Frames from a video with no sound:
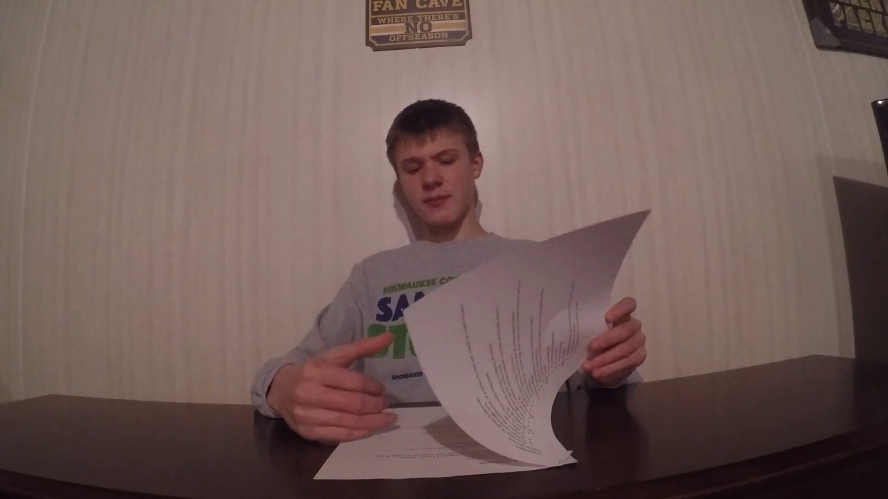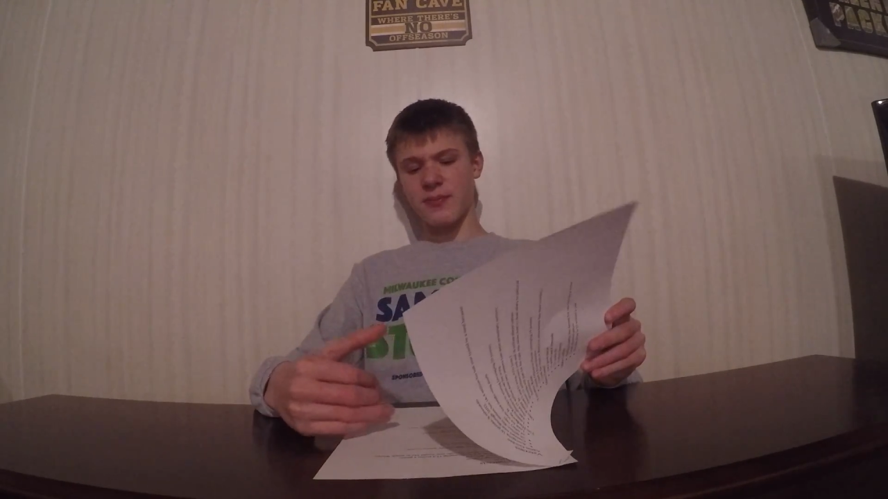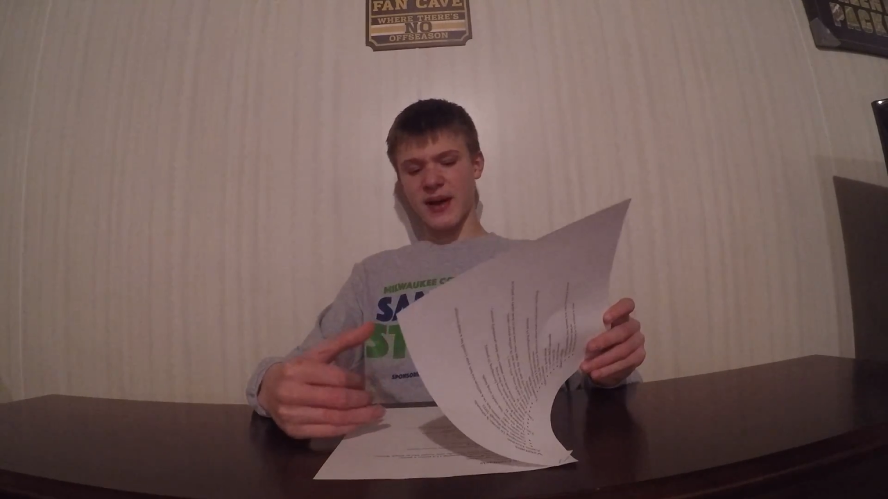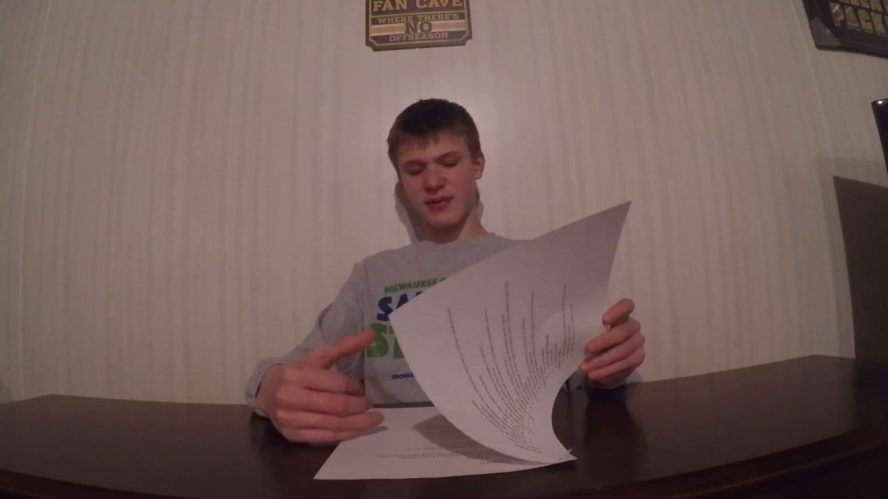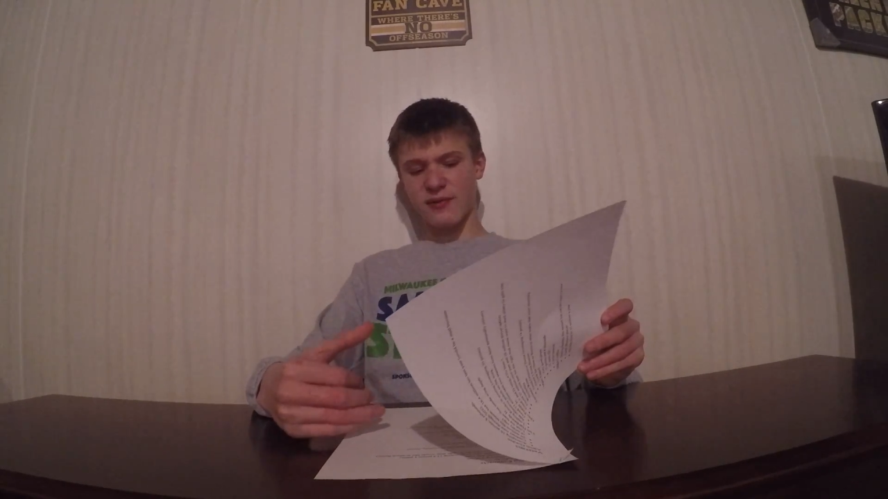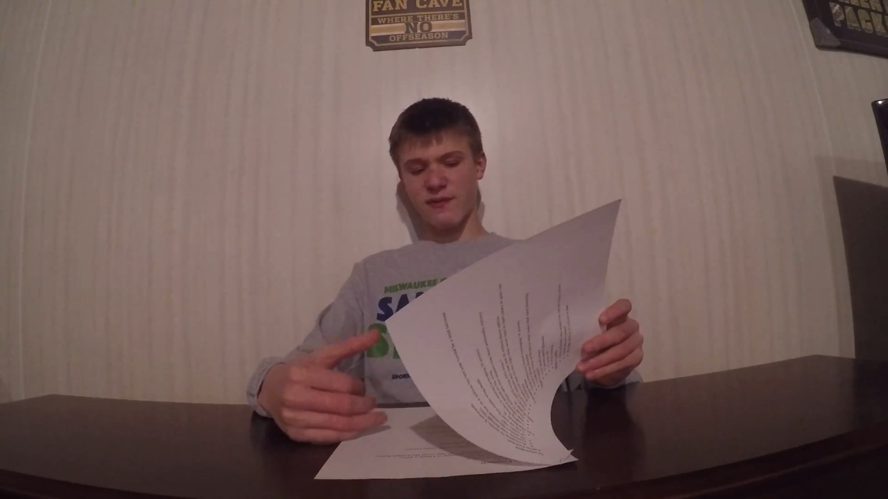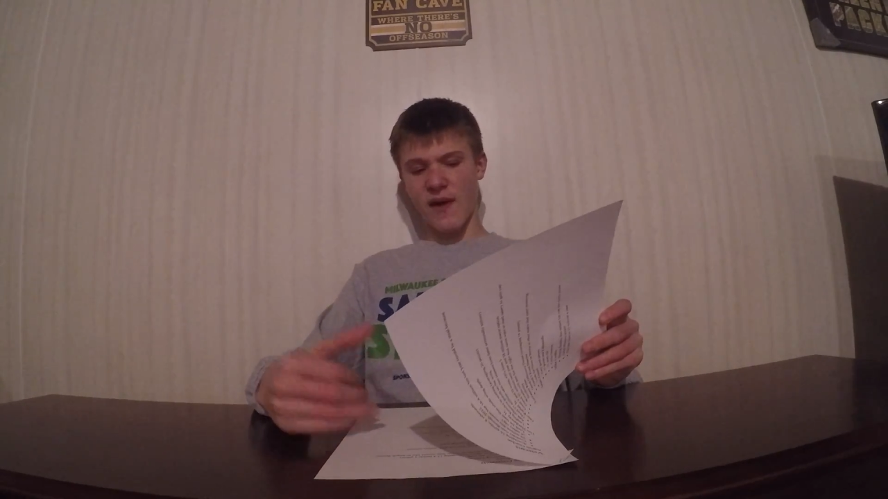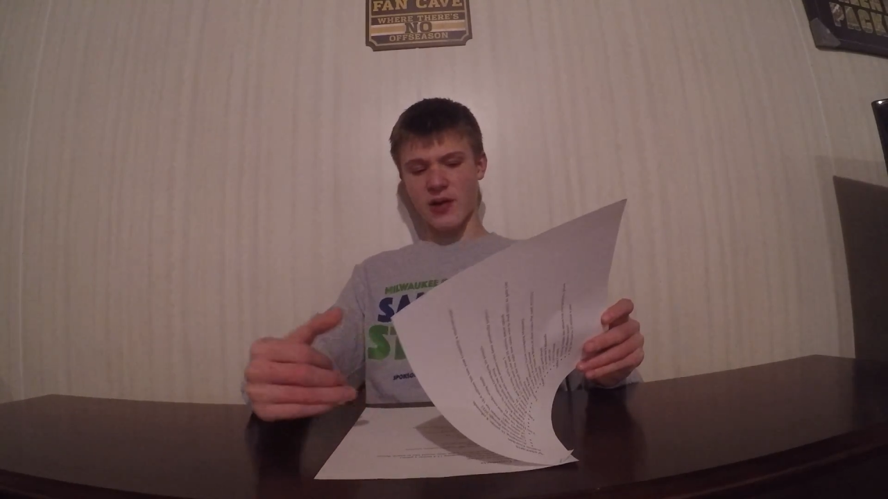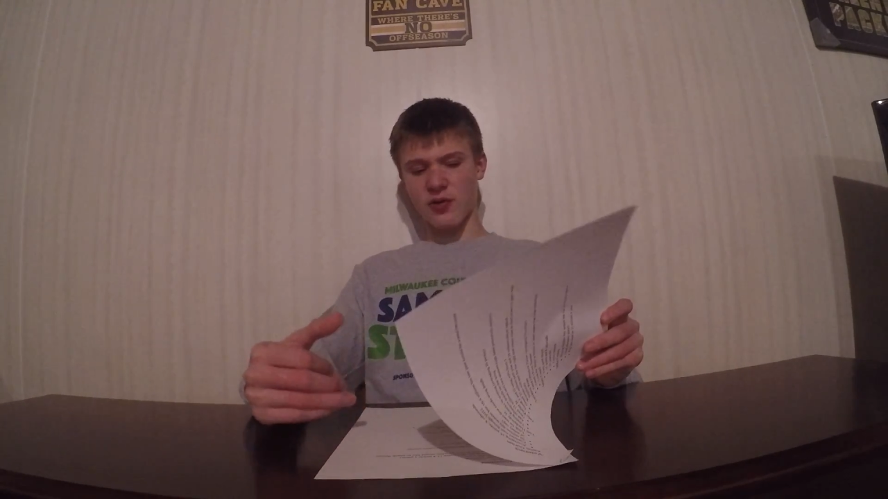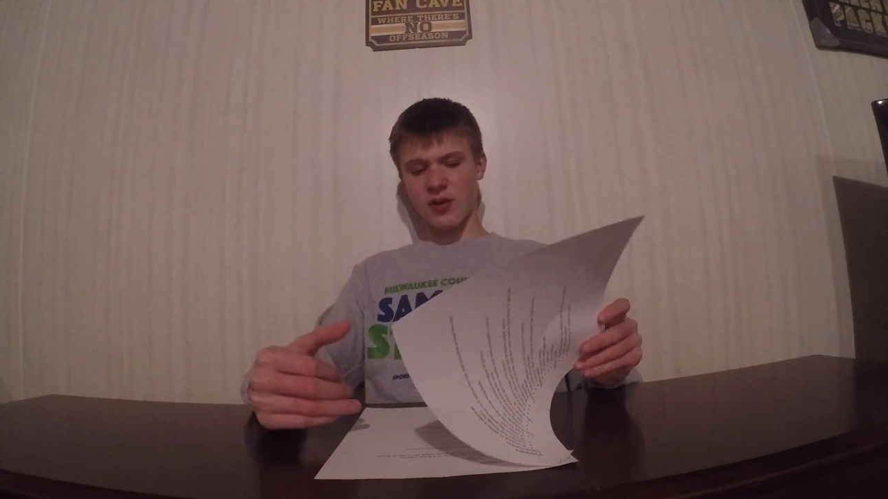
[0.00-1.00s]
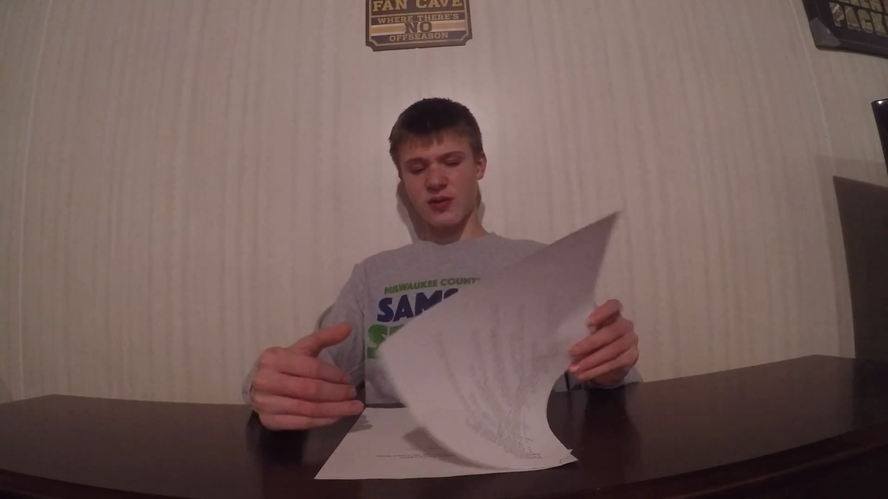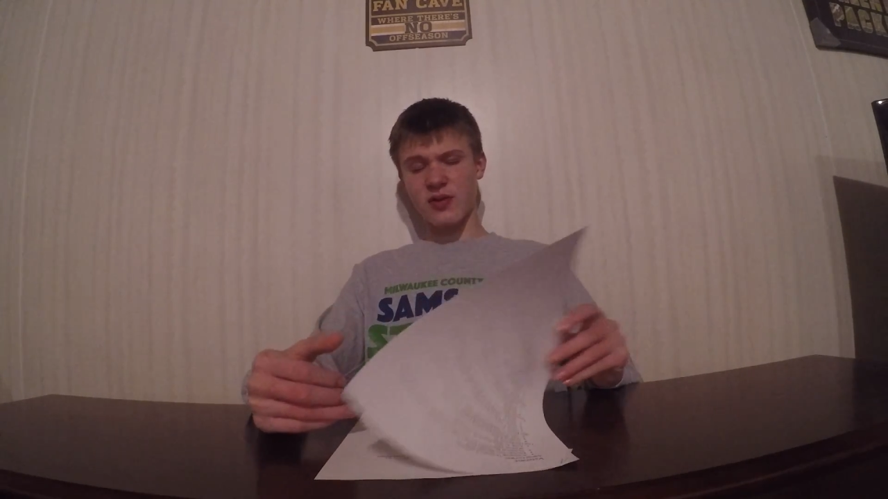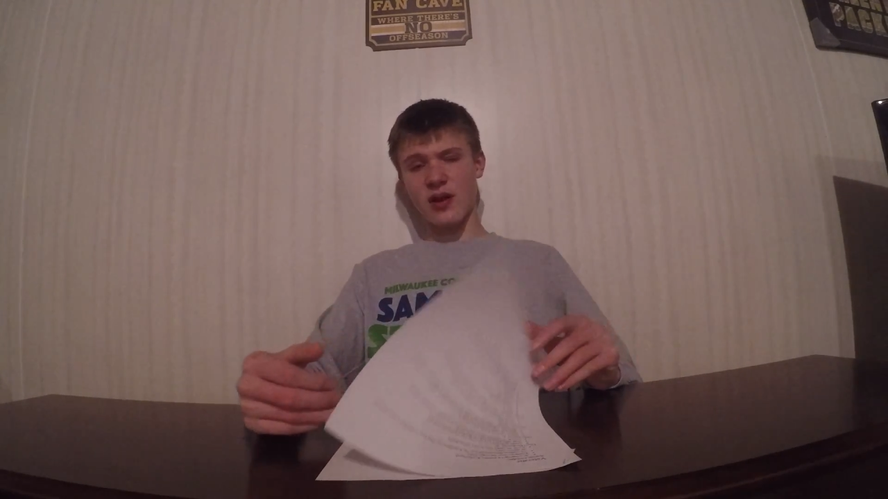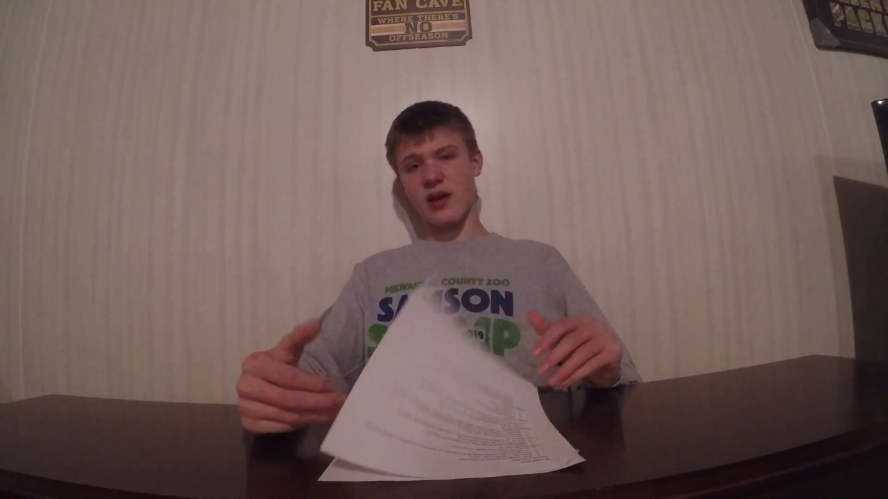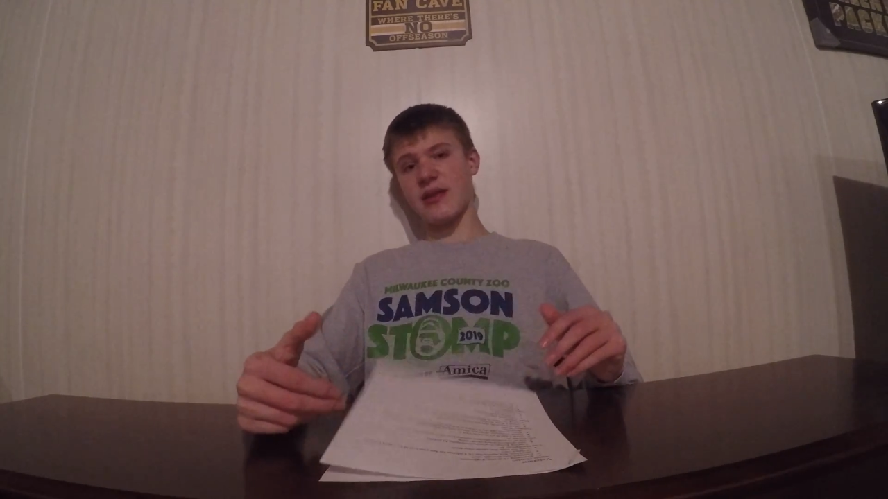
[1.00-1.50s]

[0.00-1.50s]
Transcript: best veterans